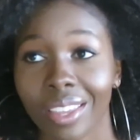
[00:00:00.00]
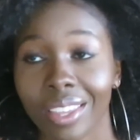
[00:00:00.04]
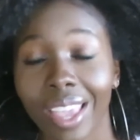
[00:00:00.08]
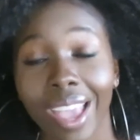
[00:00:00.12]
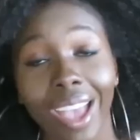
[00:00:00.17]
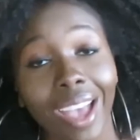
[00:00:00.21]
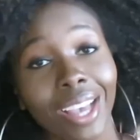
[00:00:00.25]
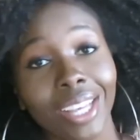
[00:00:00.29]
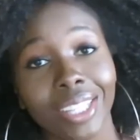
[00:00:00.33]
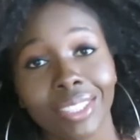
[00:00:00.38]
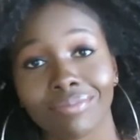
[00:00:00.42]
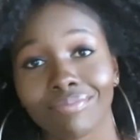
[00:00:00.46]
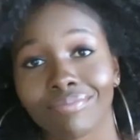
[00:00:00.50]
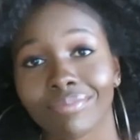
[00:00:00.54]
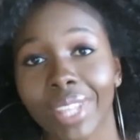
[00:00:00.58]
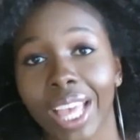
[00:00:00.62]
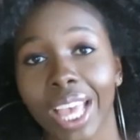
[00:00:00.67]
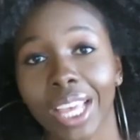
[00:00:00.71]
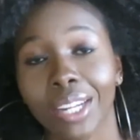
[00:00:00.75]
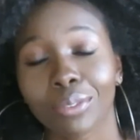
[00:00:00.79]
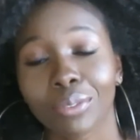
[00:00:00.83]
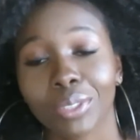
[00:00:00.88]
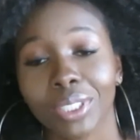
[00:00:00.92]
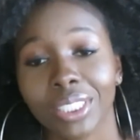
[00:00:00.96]
yeah,
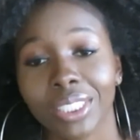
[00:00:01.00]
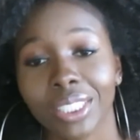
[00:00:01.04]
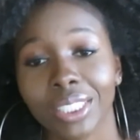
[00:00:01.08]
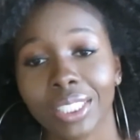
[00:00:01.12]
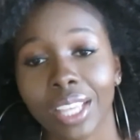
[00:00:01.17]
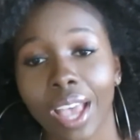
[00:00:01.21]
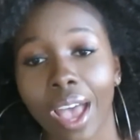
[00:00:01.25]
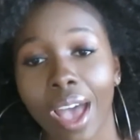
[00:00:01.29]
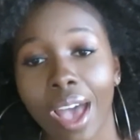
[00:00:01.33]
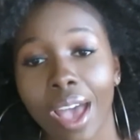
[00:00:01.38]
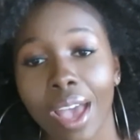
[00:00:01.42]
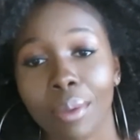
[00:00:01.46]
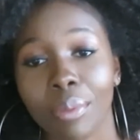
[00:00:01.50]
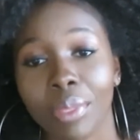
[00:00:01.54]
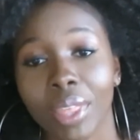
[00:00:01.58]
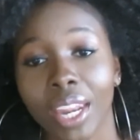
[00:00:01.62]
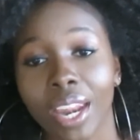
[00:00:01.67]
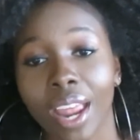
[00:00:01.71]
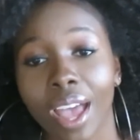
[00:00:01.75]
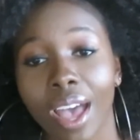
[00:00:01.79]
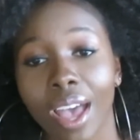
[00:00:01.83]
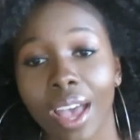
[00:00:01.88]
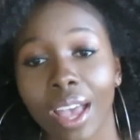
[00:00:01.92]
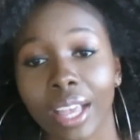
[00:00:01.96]
that was the time
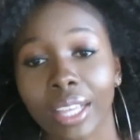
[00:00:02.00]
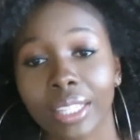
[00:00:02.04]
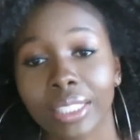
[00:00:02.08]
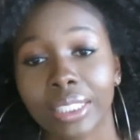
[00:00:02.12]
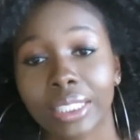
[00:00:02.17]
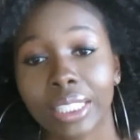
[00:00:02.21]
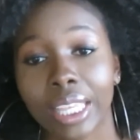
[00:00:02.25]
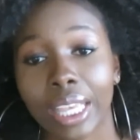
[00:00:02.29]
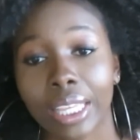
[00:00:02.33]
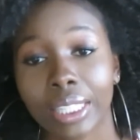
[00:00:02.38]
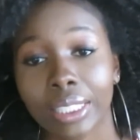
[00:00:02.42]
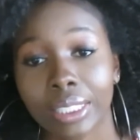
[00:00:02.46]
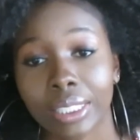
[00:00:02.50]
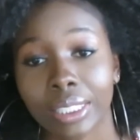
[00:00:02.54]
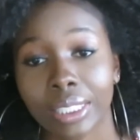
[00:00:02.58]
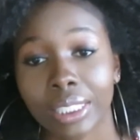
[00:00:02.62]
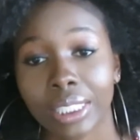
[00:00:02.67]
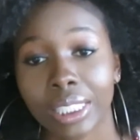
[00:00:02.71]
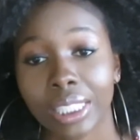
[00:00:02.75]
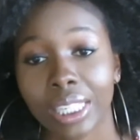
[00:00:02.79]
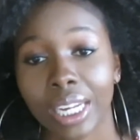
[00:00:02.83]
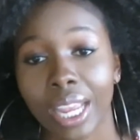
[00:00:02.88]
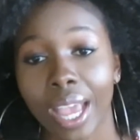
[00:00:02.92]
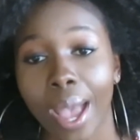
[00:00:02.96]
that I
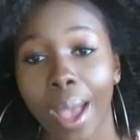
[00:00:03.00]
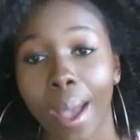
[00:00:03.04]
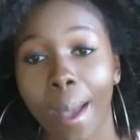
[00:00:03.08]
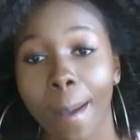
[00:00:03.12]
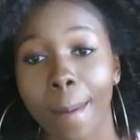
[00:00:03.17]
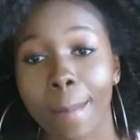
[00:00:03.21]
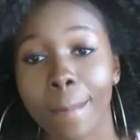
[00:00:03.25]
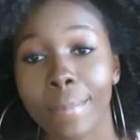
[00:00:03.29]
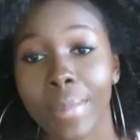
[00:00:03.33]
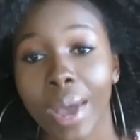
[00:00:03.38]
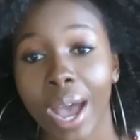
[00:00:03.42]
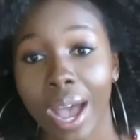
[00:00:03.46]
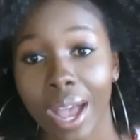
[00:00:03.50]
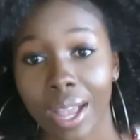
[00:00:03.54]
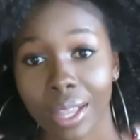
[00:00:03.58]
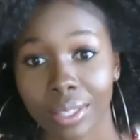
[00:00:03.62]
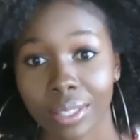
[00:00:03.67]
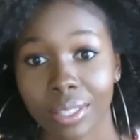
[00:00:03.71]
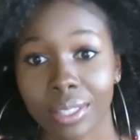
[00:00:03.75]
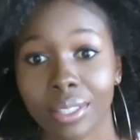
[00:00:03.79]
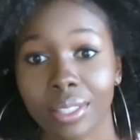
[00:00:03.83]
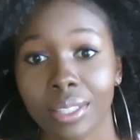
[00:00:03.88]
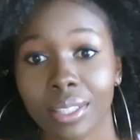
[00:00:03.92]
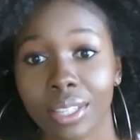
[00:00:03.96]
tested
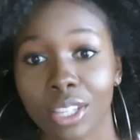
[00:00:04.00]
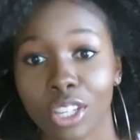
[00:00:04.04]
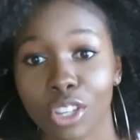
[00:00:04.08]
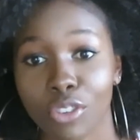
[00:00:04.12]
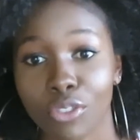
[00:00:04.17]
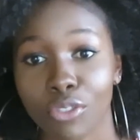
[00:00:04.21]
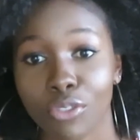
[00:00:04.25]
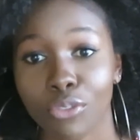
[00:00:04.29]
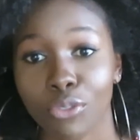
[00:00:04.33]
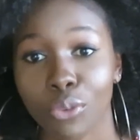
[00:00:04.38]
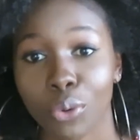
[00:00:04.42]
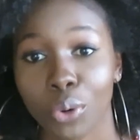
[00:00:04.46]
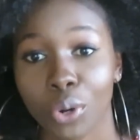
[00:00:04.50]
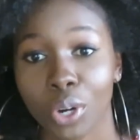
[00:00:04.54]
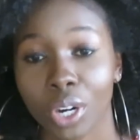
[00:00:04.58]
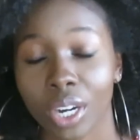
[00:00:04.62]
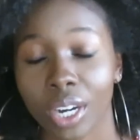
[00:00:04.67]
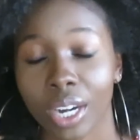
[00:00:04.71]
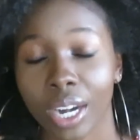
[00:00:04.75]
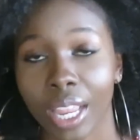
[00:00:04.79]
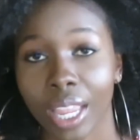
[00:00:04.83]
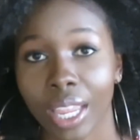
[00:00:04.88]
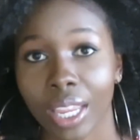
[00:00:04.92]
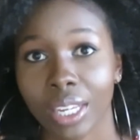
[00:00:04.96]
positive
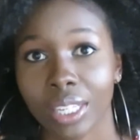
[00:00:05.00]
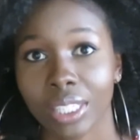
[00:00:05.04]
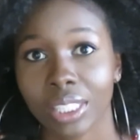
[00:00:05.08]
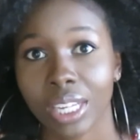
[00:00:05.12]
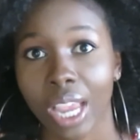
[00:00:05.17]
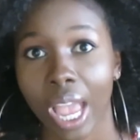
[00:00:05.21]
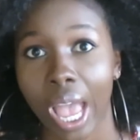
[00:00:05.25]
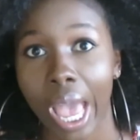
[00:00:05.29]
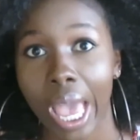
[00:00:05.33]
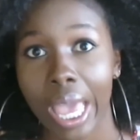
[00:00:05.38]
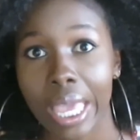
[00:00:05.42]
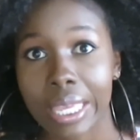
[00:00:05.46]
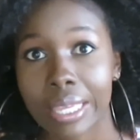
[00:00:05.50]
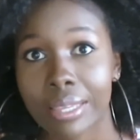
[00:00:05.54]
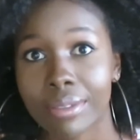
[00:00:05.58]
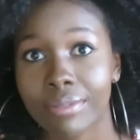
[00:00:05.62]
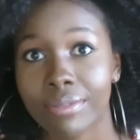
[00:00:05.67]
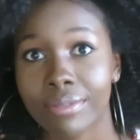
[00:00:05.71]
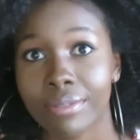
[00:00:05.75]
for HIV.